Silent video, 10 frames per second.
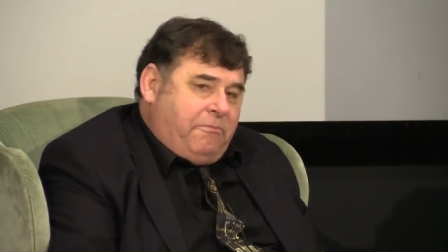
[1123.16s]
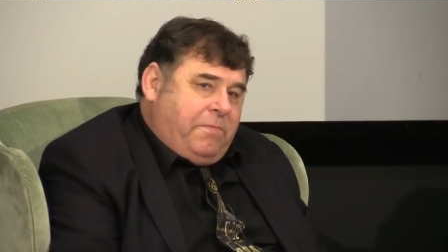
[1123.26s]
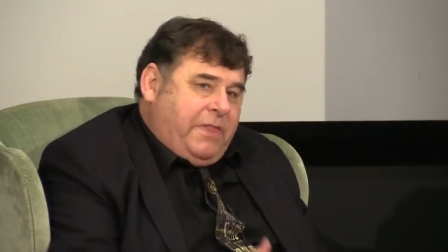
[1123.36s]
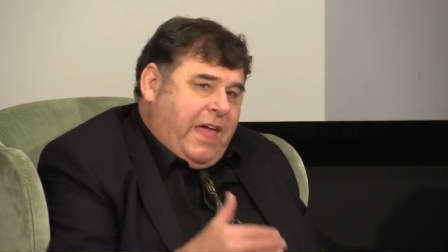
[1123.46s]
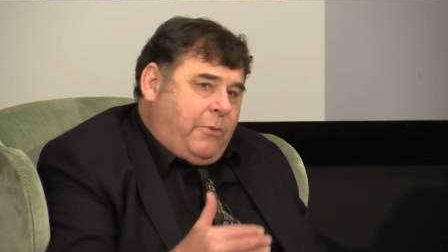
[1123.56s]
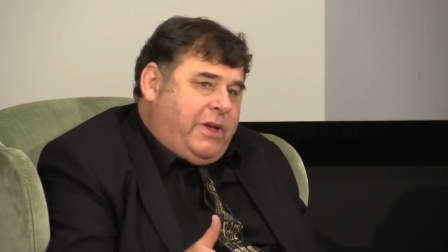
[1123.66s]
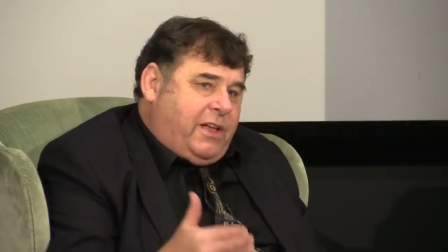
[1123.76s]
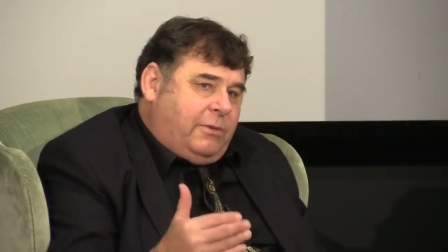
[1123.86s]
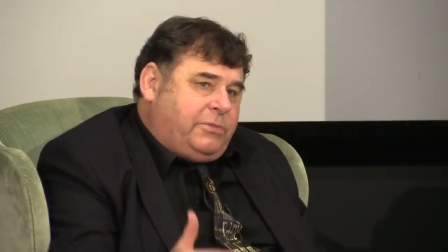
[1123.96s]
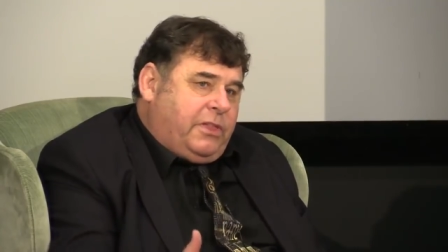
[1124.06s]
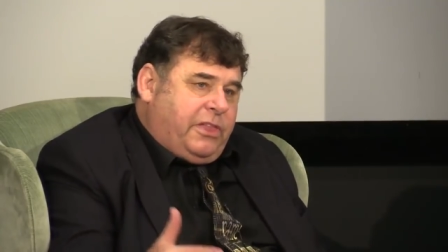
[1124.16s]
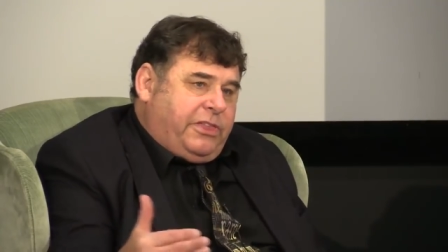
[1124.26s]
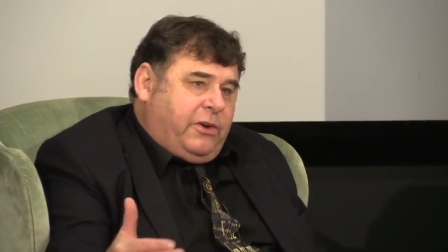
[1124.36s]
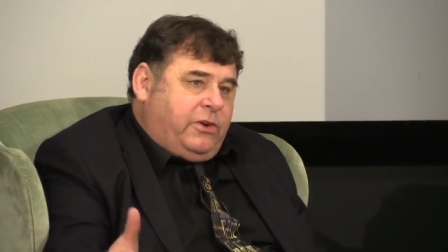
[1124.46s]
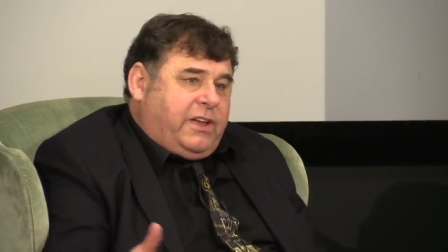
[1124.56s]
But now we come to the
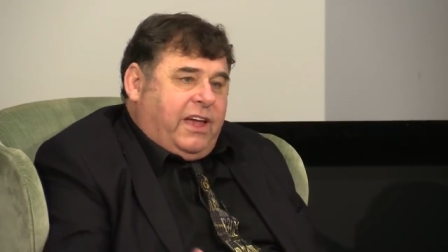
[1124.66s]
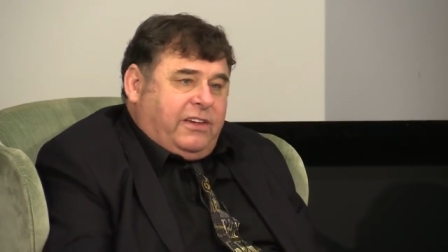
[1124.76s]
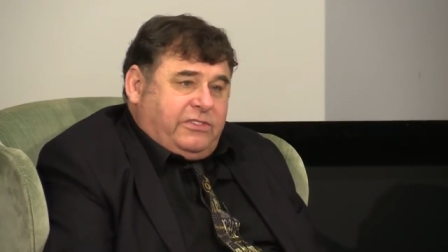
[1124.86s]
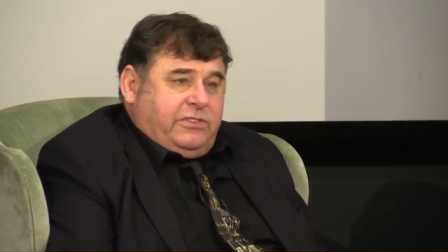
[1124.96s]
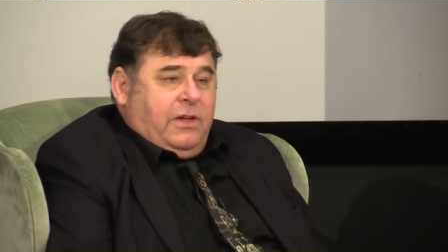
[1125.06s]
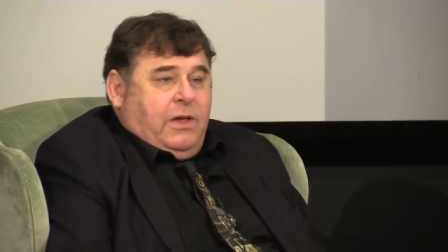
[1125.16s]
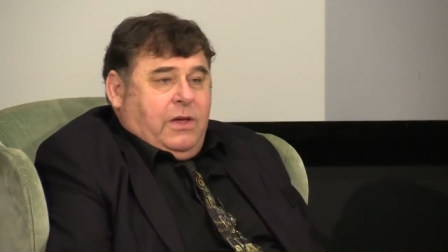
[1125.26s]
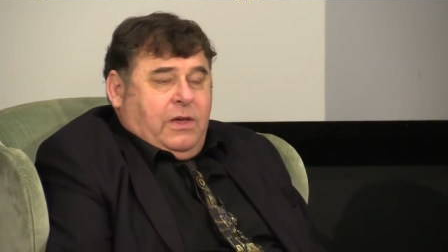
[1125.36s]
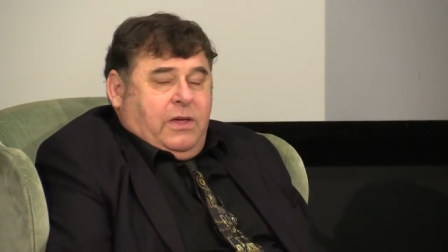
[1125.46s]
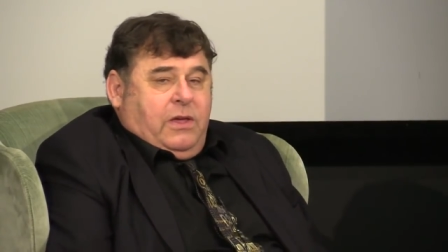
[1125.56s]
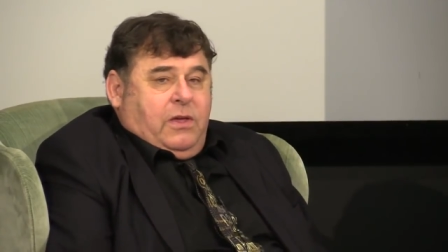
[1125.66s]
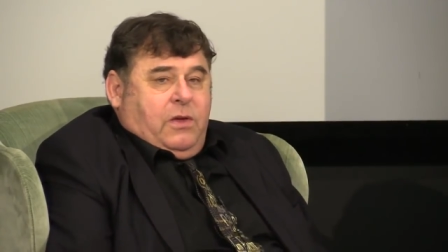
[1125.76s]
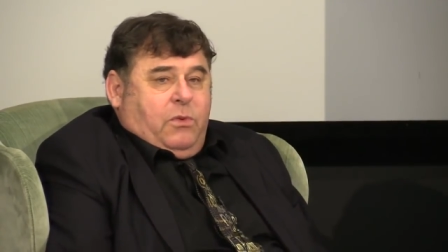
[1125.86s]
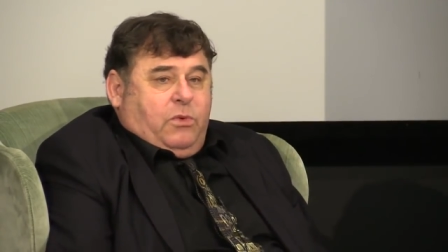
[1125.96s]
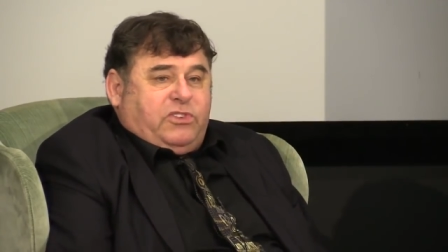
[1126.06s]
third case,
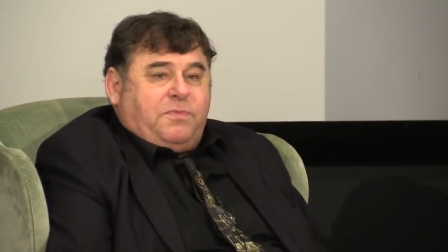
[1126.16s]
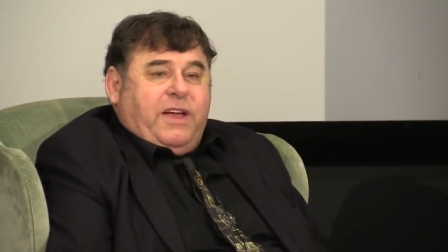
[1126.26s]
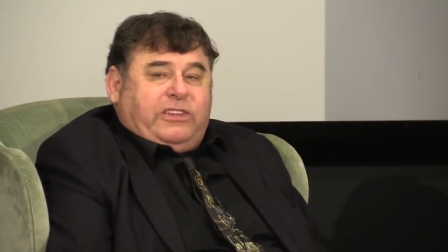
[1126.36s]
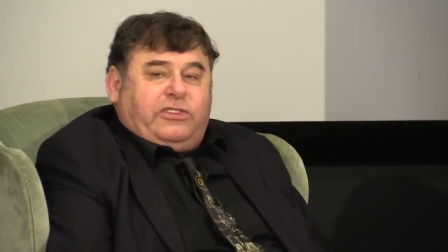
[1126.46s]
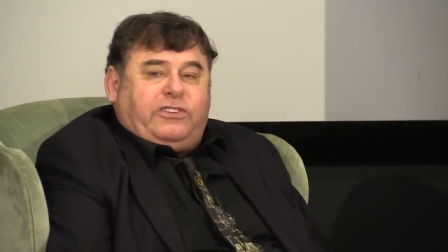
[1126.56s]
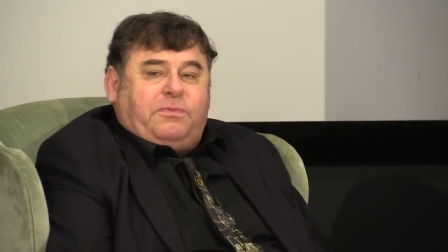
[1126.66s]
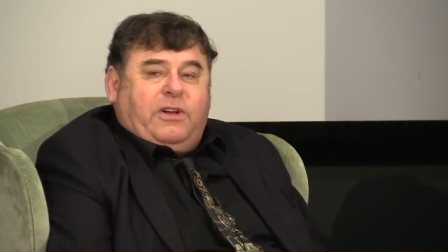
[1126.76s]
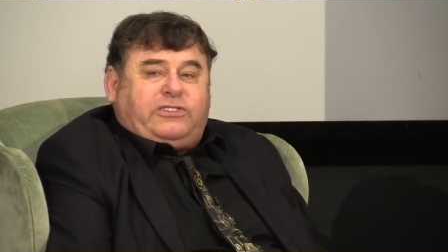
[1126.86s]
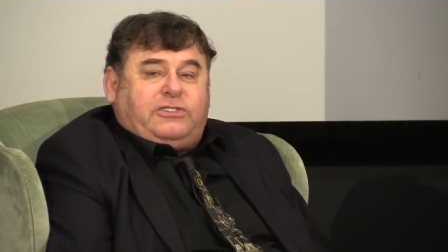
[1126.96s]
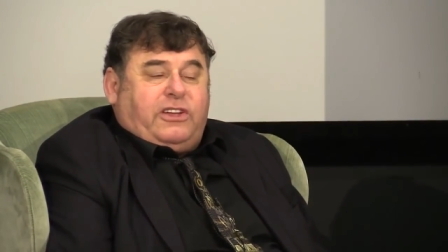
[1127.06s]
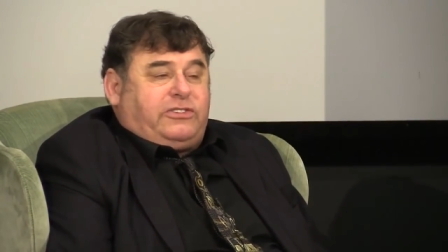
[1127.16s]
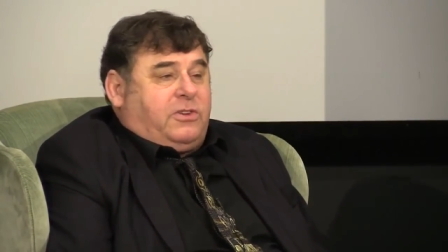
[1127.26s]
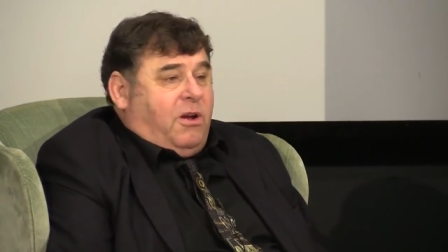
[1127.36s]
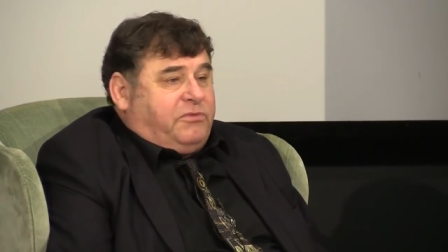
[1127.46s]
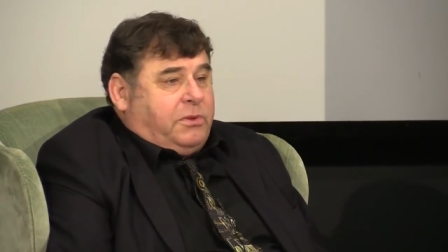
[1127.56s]
which makes us much less
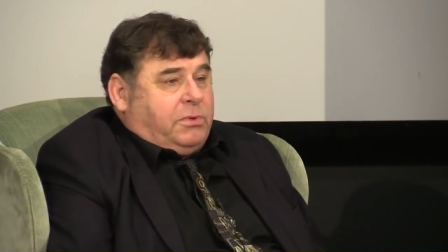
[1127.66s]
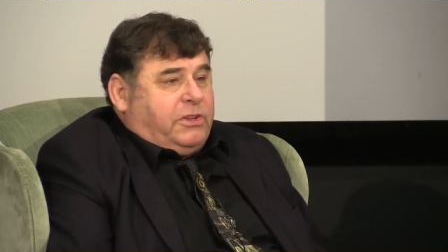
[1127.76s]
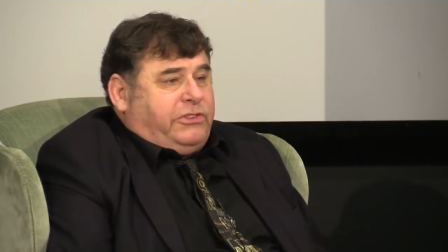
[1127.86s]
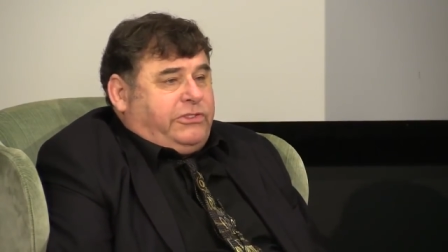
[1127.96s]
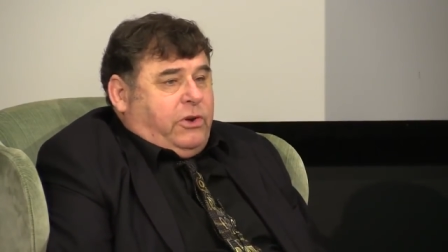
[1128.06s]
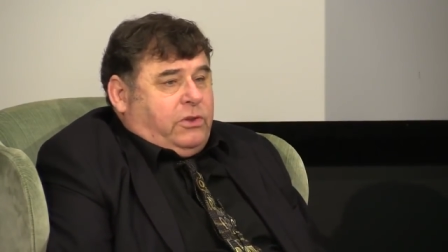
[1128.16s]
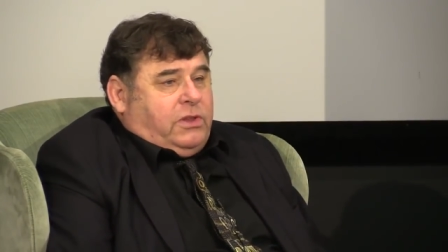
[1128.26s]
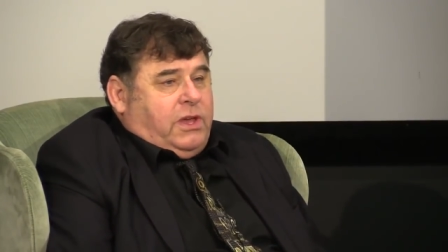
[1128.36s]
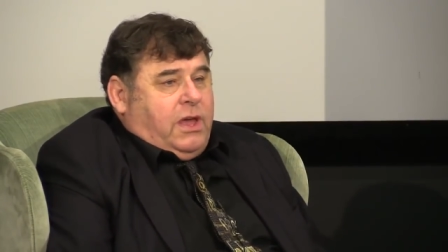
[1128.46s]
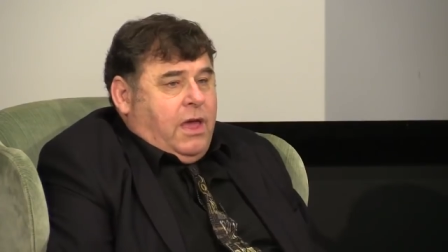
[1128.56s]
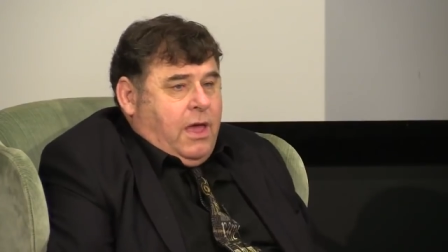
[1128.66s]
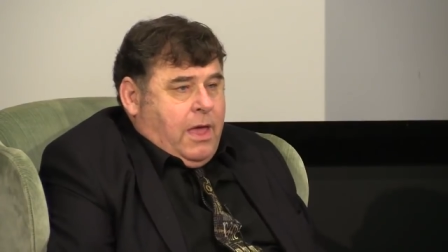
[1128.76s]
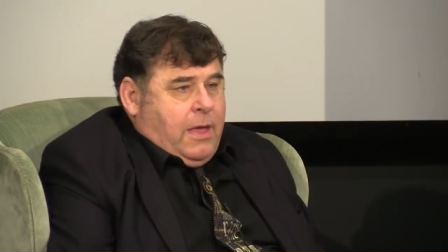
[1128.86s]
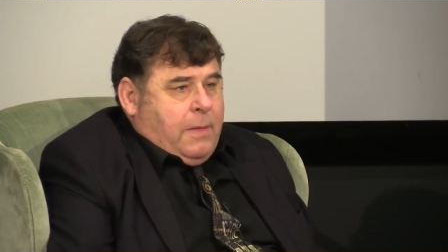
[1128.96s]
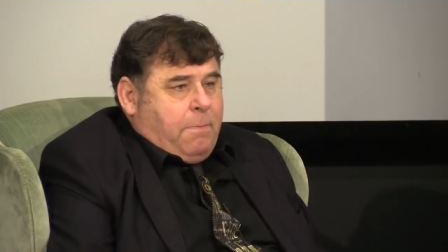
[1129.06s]
comfortable. It certainly
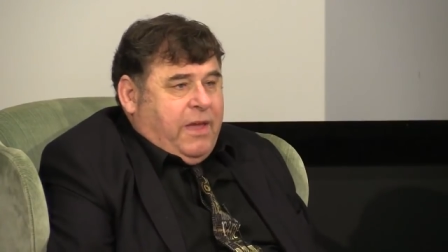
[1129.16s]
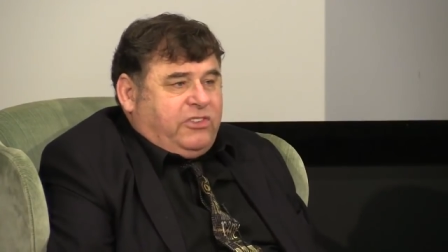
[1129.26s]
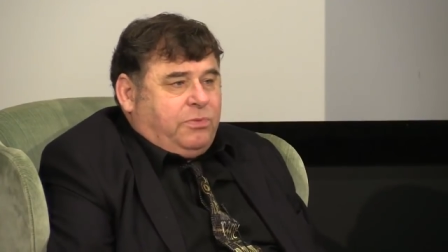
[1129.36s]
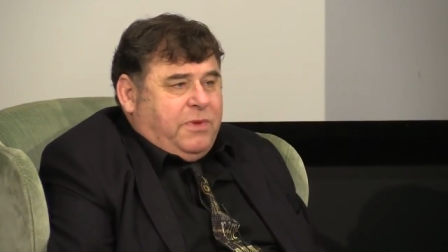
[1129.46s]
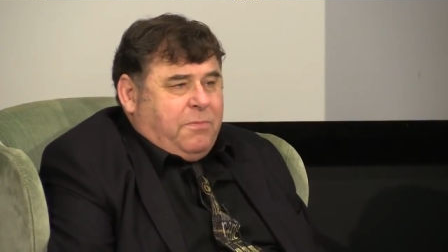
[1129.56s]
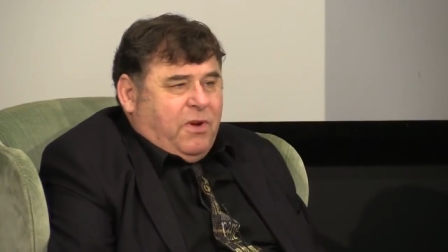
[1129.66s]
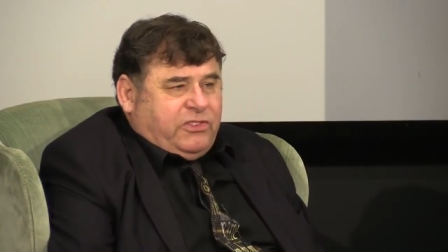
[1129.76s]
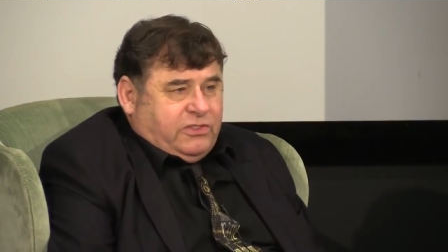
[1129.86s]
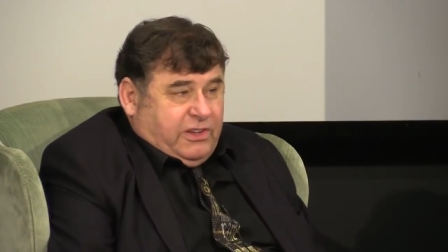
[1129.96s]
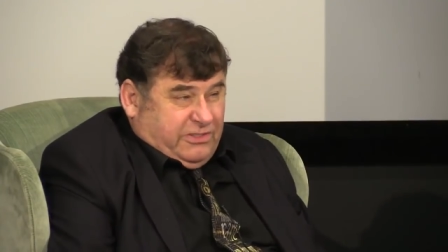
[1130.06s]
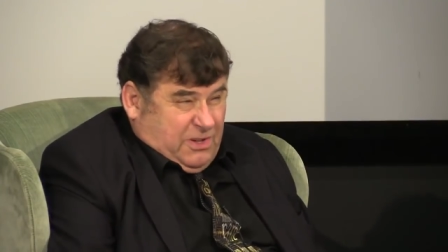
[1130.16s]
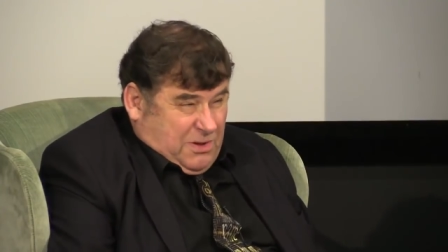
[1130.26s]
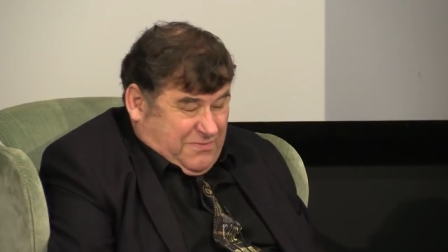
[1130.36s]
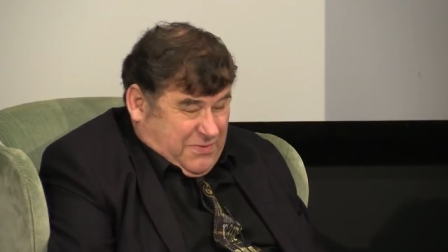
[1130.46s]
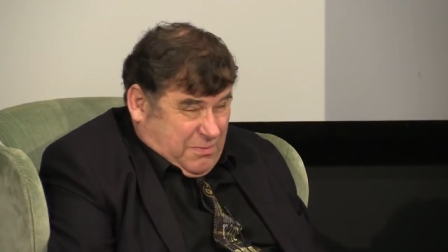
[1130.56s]
makes me much less
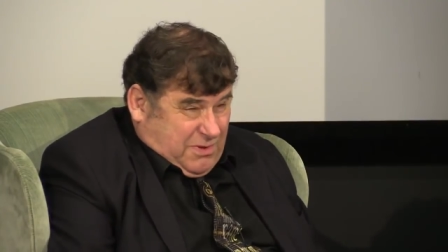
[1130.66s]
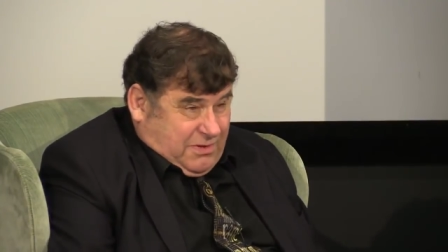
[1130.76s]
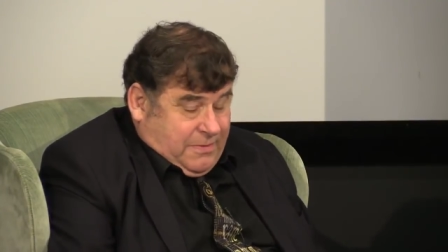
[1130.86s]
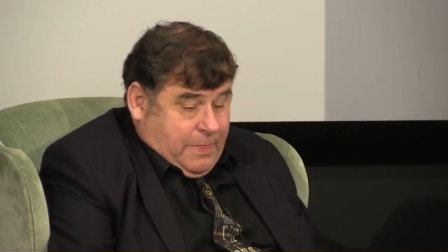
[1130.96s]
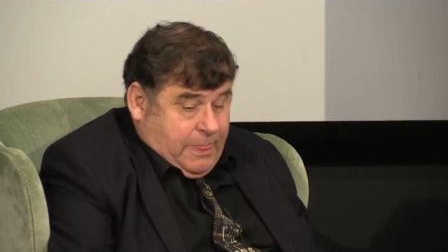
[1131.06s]
comfortable.